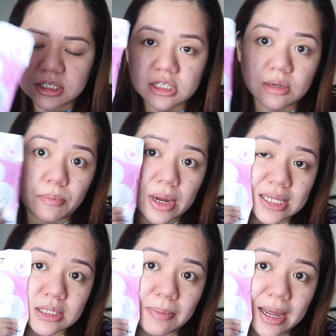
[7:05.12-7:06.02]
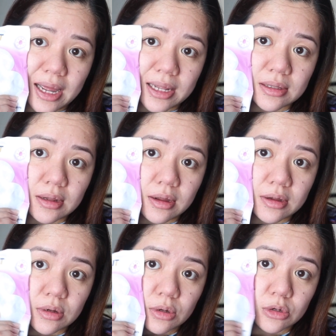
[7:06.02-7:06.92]
this is a breast pad,
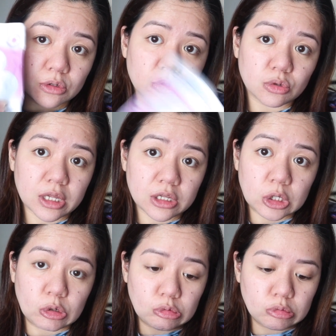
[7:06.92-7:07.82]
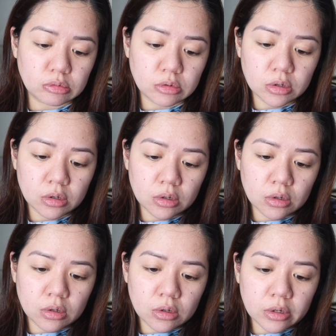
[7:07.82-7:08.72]
so that you,
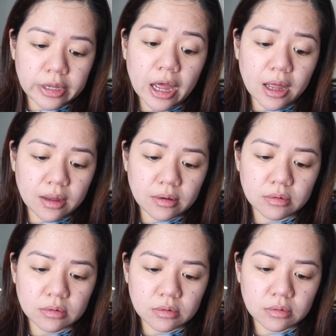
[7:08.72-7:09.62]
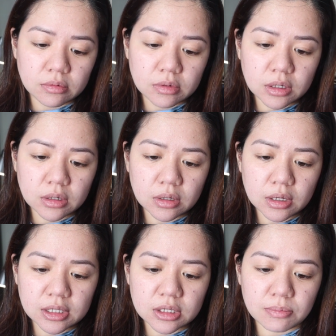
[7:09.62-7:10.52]
yeah,
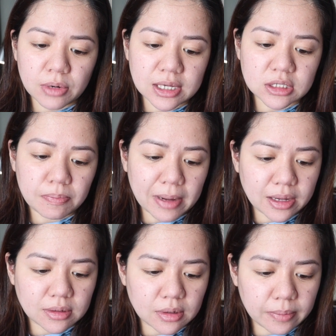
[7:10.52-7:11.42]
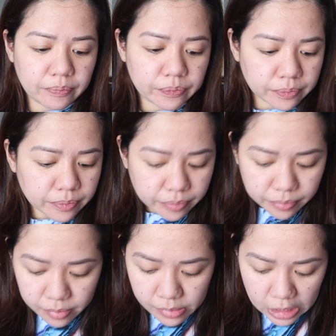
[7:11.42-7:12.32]
it's a breast pad.
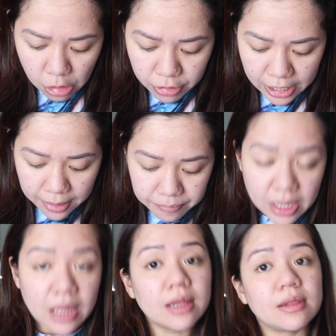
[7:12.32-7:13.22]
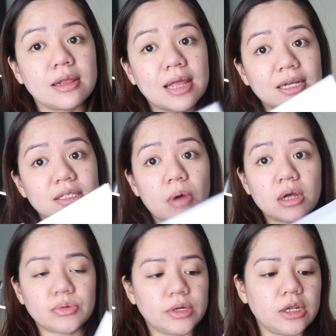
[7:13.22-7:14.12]
Okay, the next
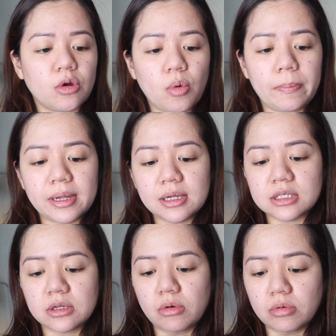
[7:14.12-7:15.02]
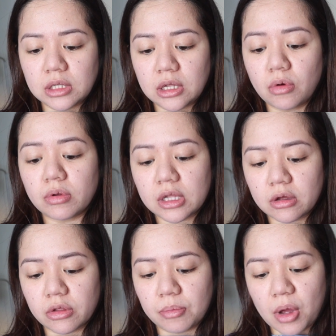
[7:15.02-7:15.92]
box we're gonna open is the only
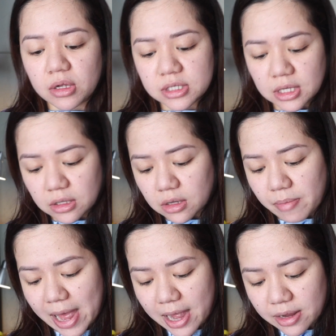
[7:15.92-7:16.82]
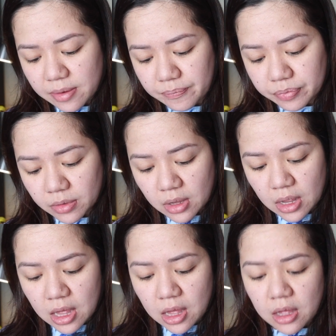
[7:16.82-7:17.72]
other box in the bag,
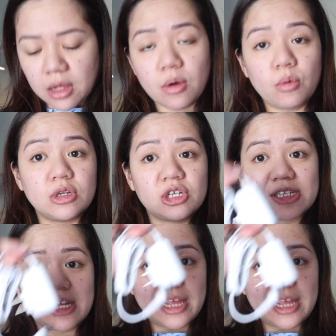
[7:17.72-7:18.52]
which is